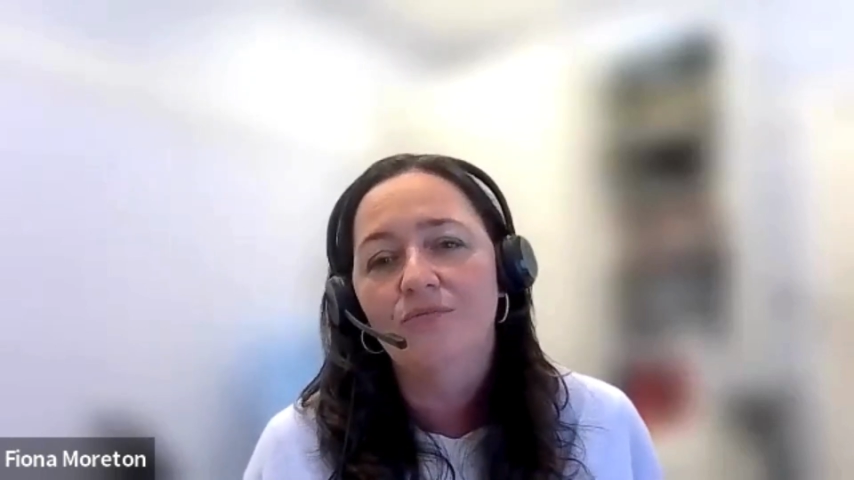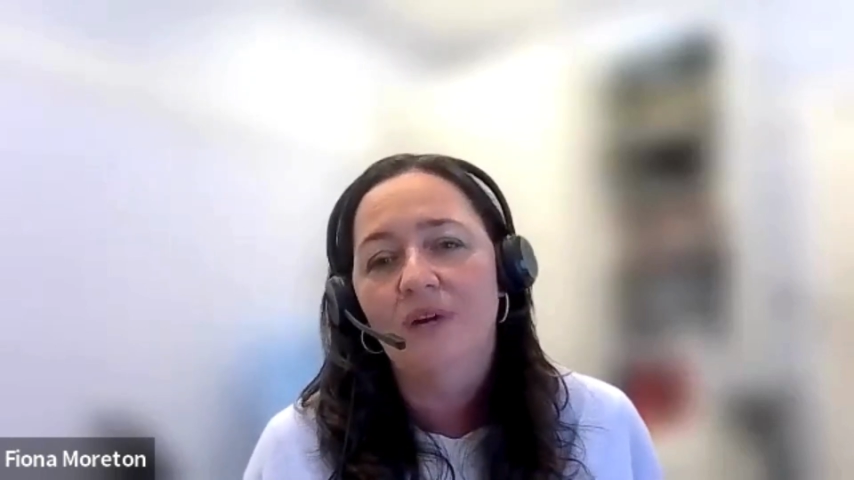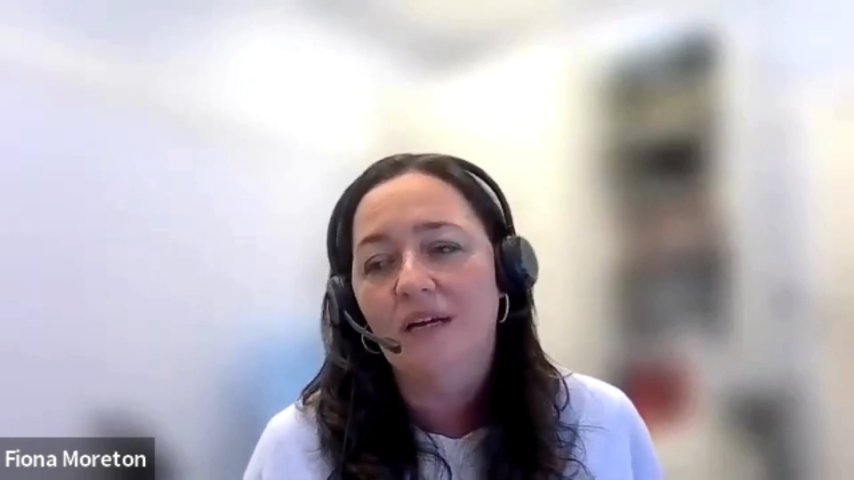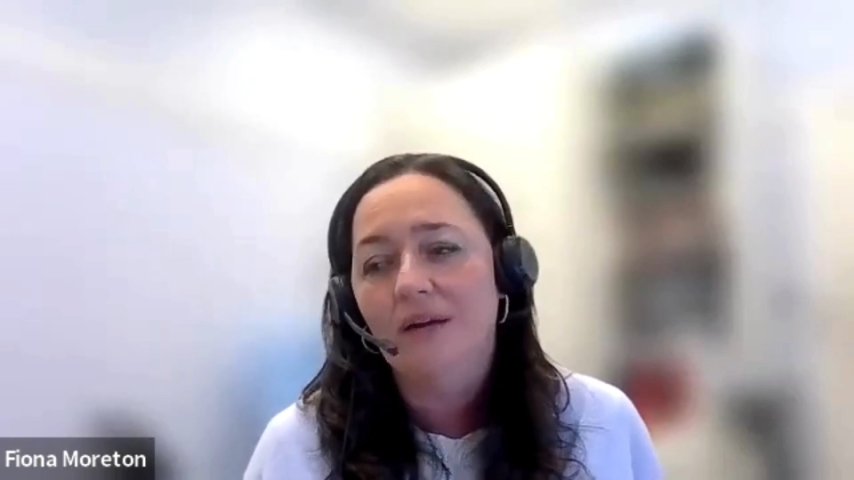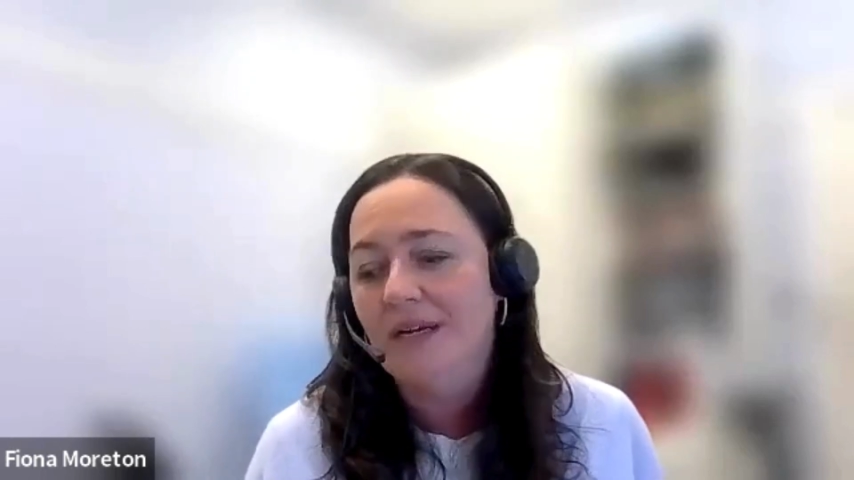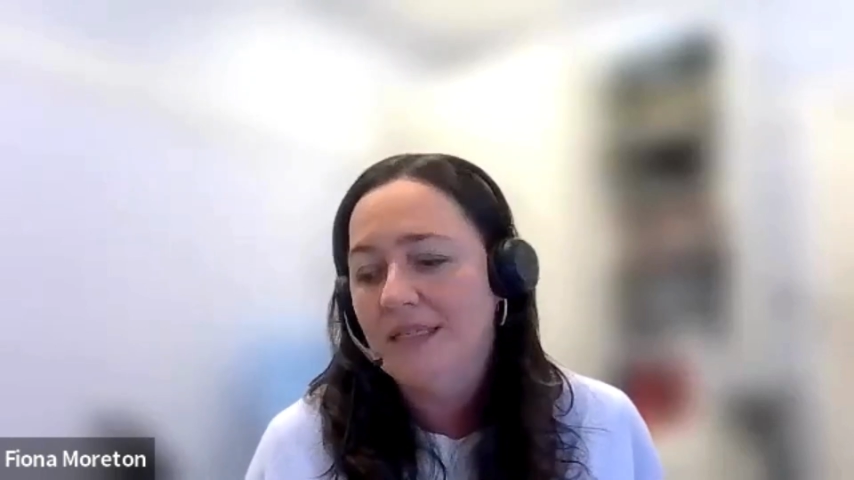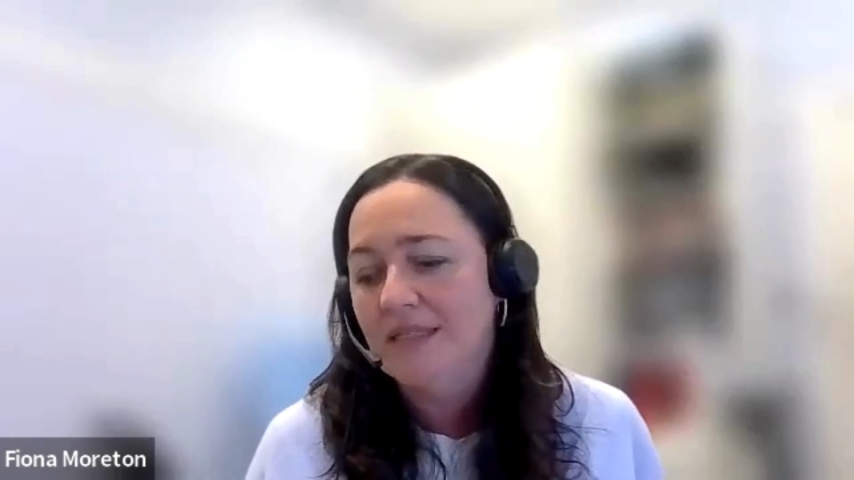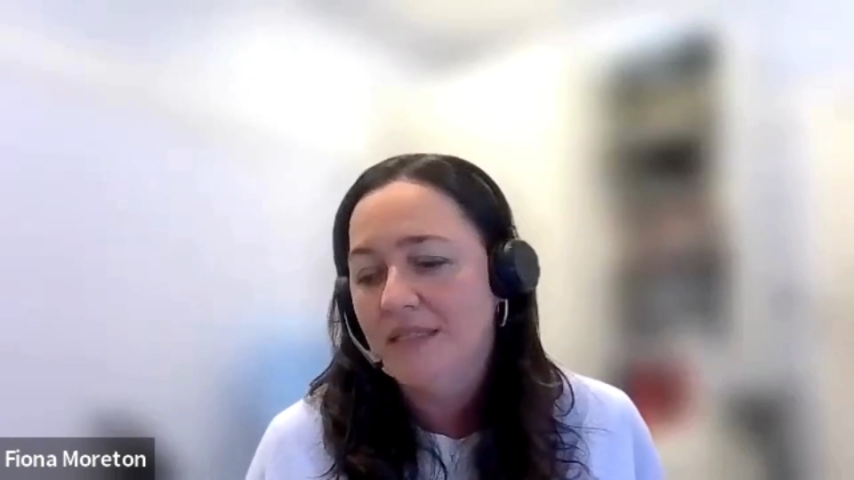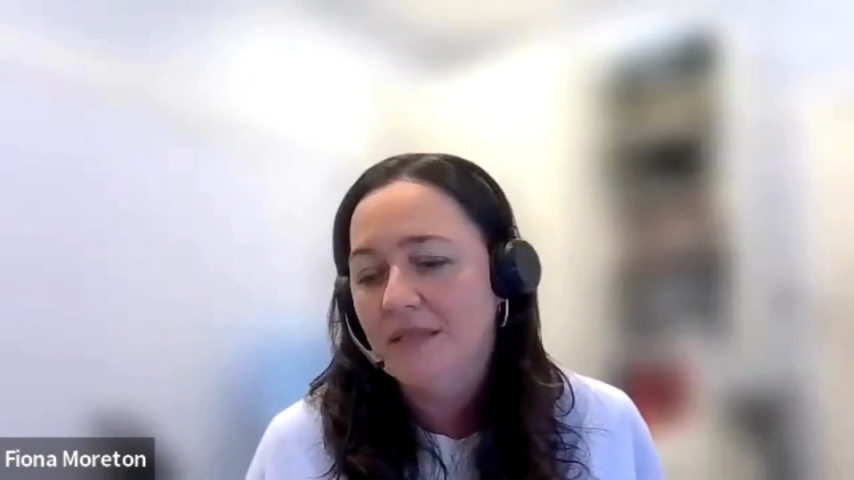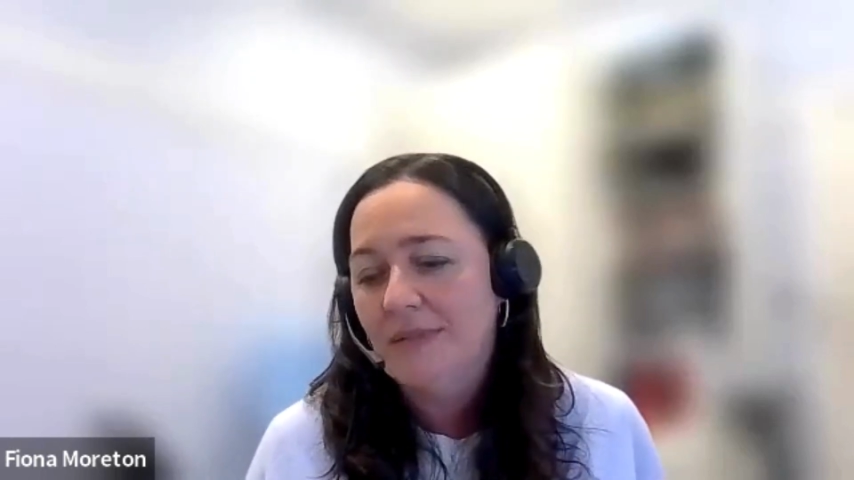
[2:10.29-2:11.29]
recommend
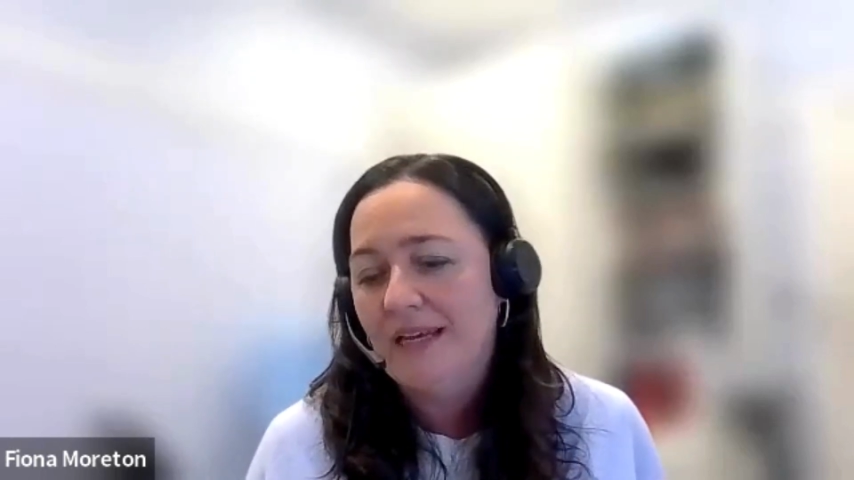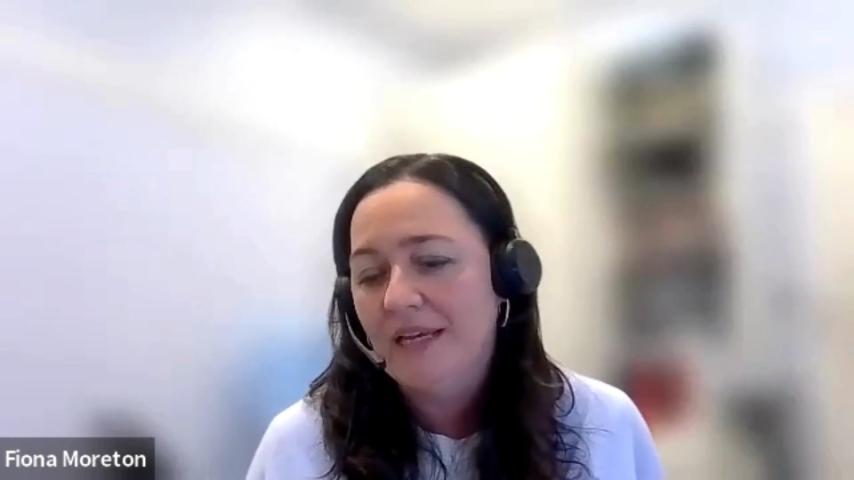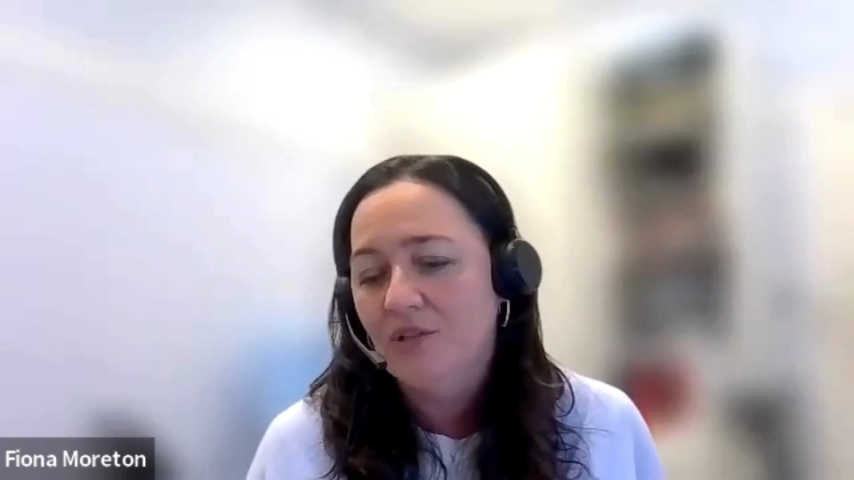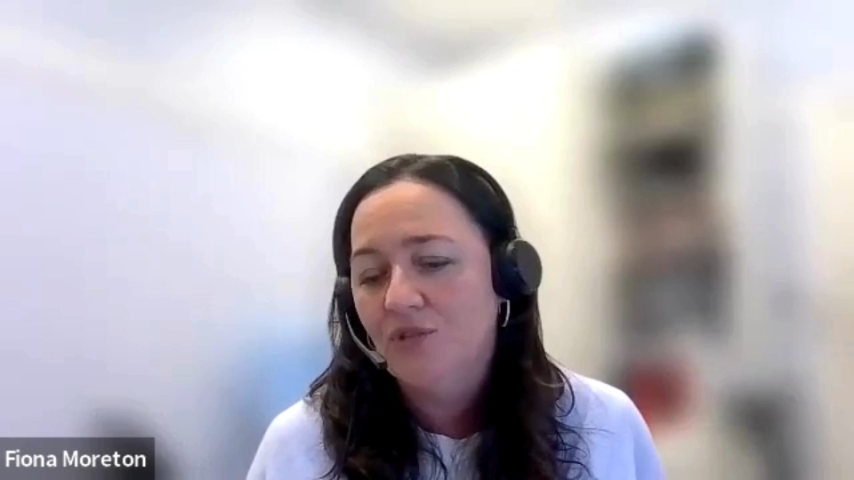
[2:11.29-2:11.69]
is making